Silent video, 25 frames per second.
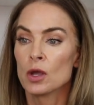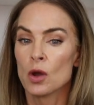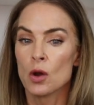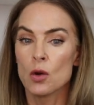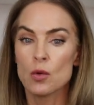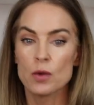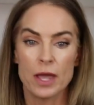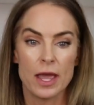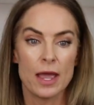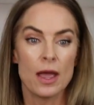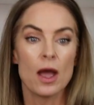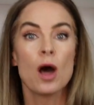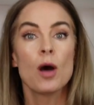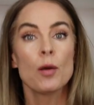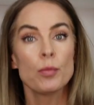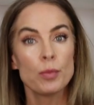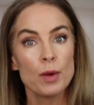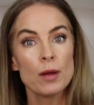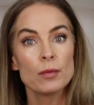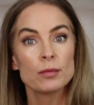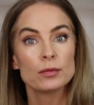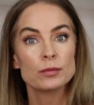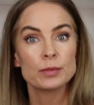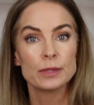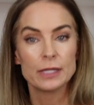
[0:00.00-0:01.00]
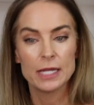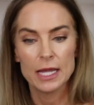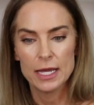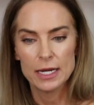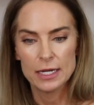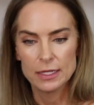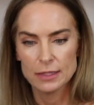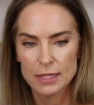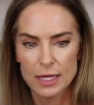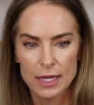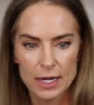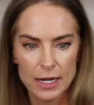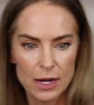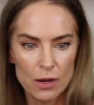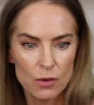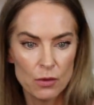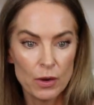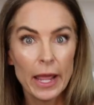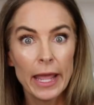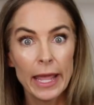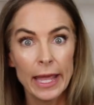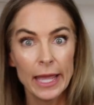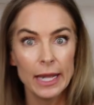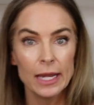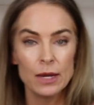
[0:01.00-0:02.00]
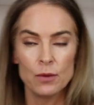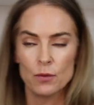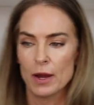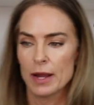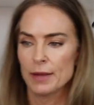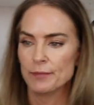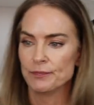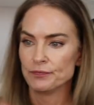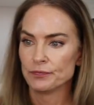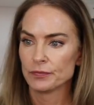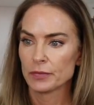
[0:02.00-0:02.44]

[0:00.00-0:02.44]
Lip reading: Okay, I'll probably edit that out. Anyway,